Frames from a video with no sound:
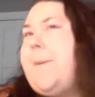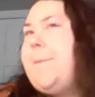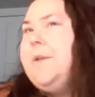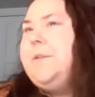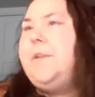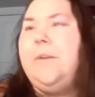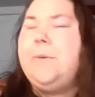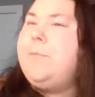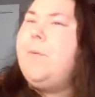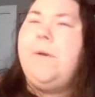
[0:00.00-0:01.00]
a monthly
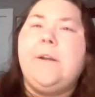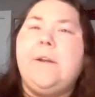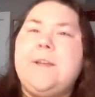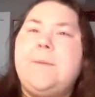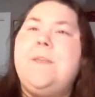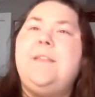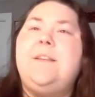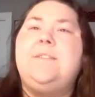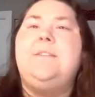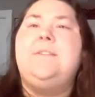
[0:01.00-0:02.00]
report or something
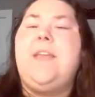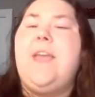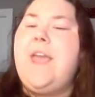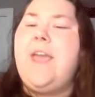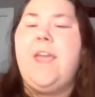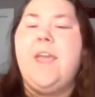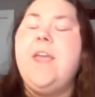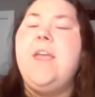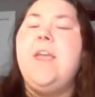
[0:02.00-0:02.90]
that says like, hey,